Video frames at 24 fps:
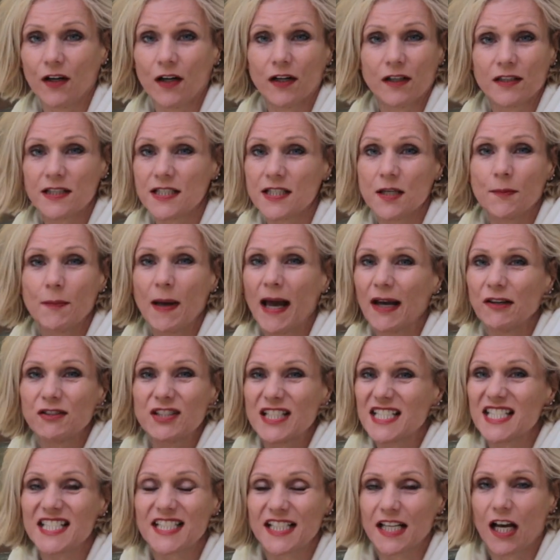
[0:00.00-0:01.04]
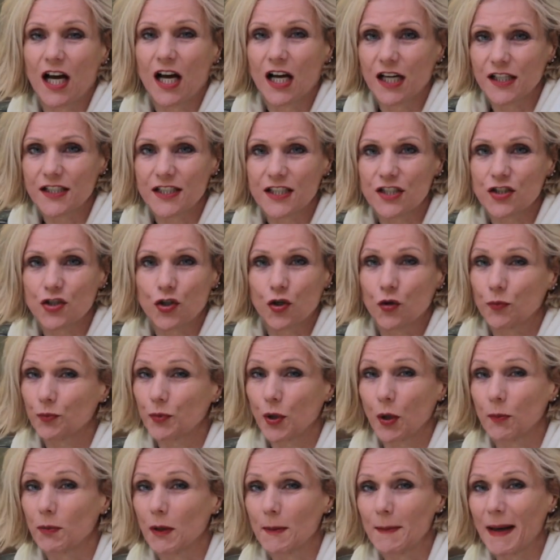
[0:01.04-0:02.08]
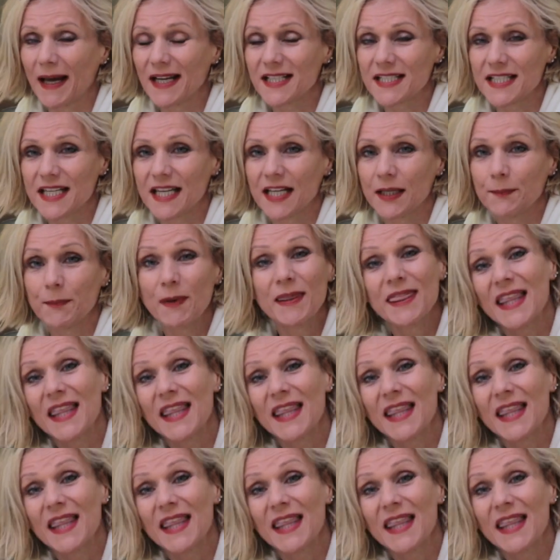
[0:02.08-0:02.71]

are somehow discarded or problematic,